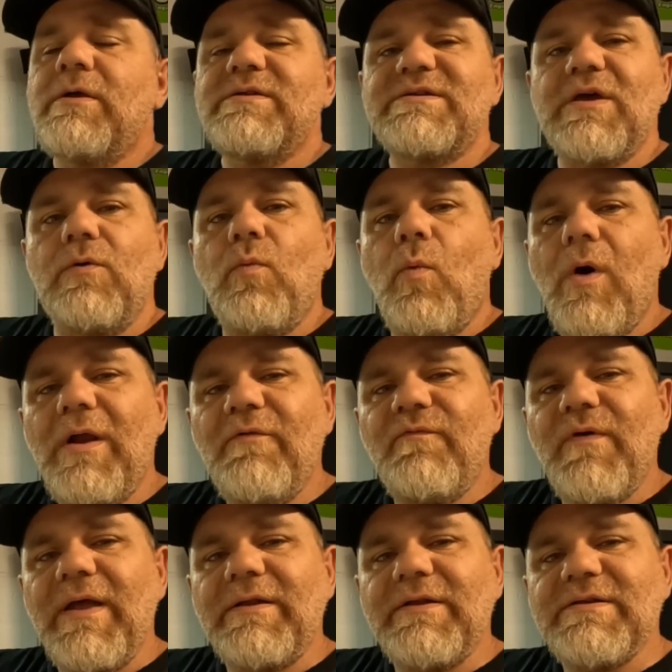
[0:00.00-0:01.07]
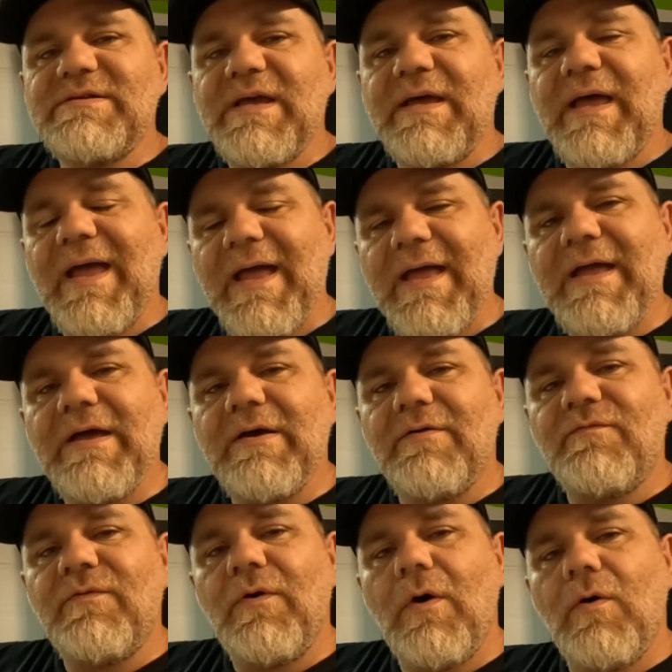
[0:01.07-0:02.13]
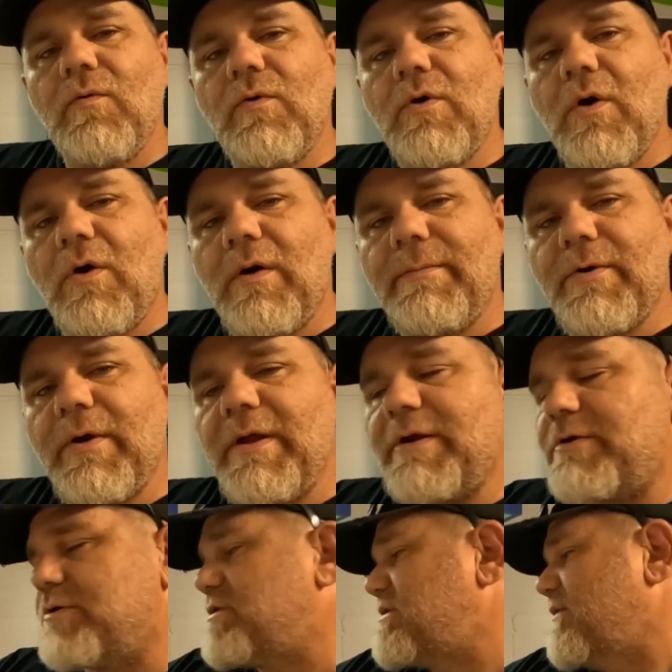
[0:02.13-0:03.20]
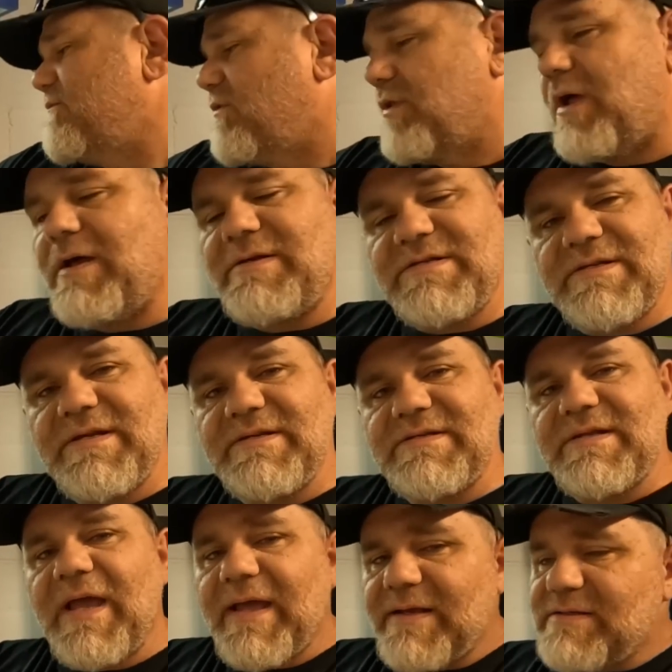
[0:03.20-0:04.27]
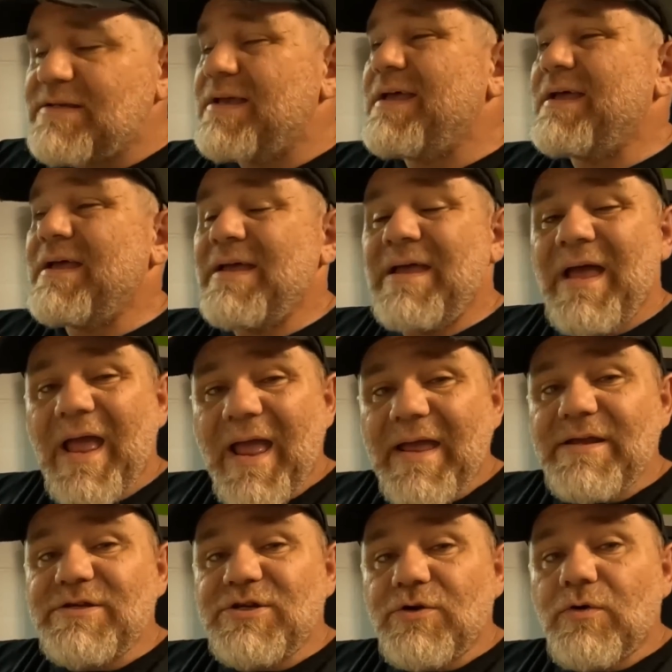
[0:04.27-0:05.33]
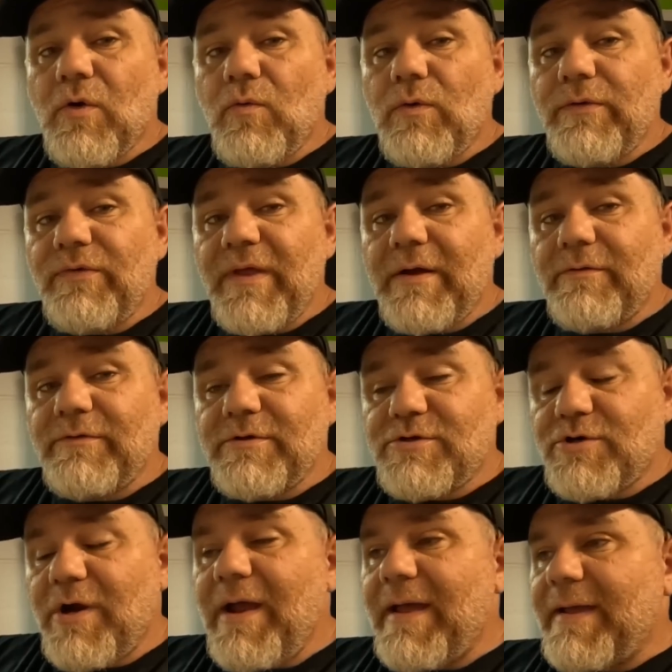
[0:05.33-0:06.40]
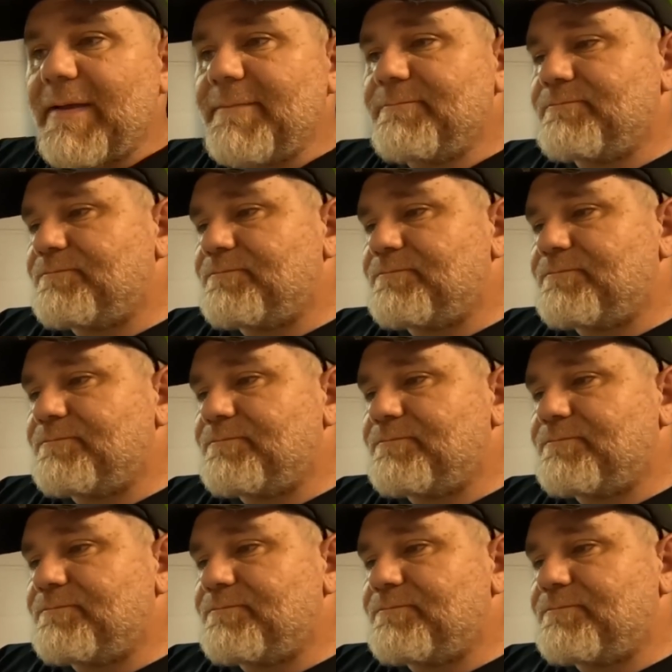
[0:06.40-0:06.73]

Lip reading: So what effect does that have on carburetors and velocity stacks as you're going down the track?